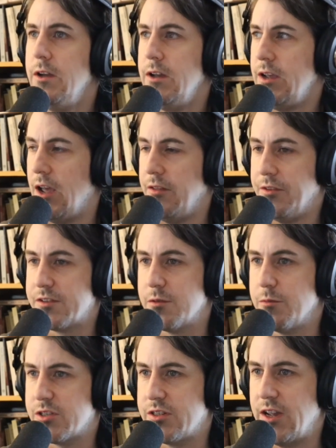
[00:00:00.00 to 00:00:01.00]
And this is a
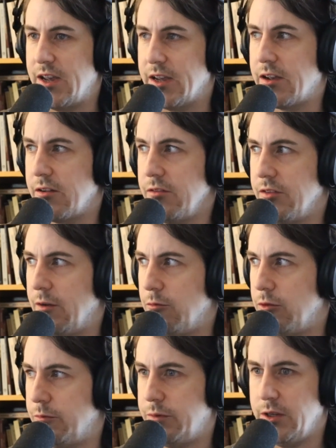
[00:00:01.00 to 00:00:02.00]
mistake that
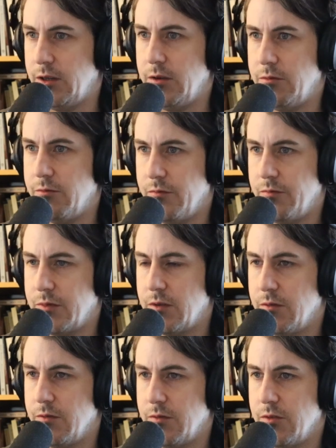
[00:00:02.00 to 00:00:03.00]

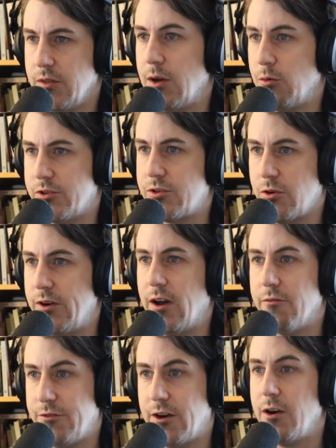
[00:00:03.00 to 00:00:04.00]
would turn out
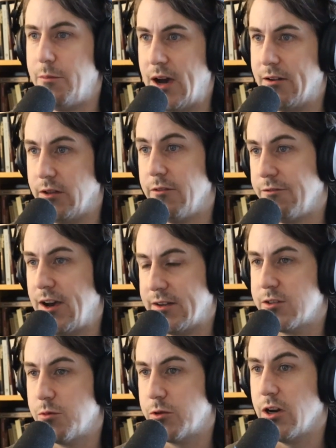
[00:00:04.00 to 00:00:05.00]
very badly. In fact,
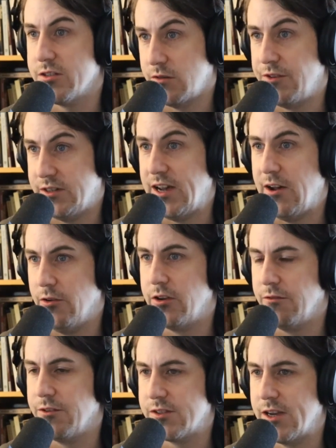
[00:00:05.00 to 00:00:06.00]
this would cause a fatality
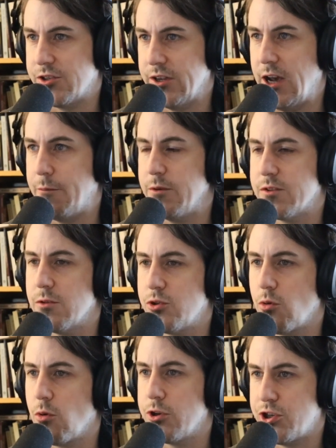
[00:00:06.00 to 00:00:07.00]
if this actually happened. So
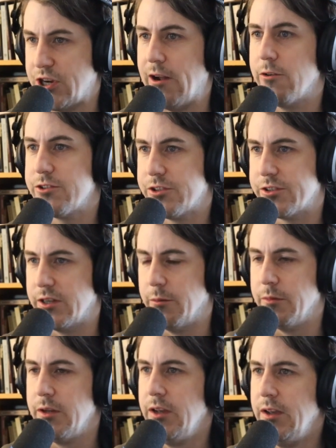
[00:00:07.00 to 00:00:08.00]
George challenges
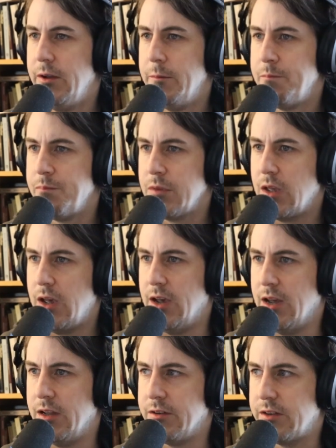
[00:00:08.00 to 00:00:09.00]
him
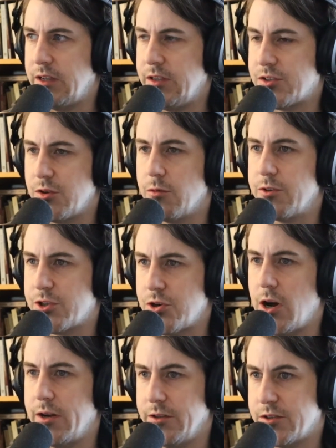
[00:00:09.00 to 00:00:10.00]
and he's so
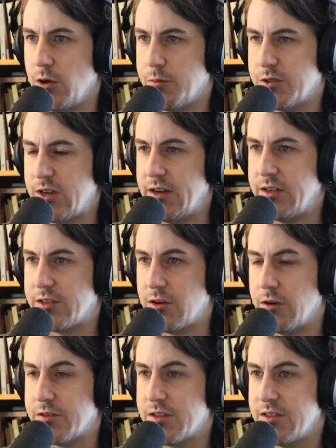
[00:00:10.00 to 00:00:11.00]
distraught and so upset, he
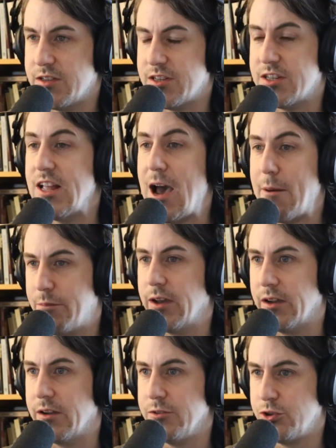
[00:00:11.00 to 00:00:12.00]
starts
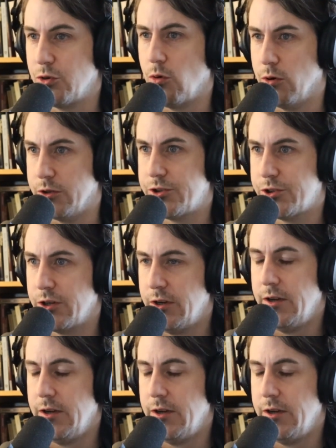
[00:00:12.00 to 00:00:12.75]
slapping George.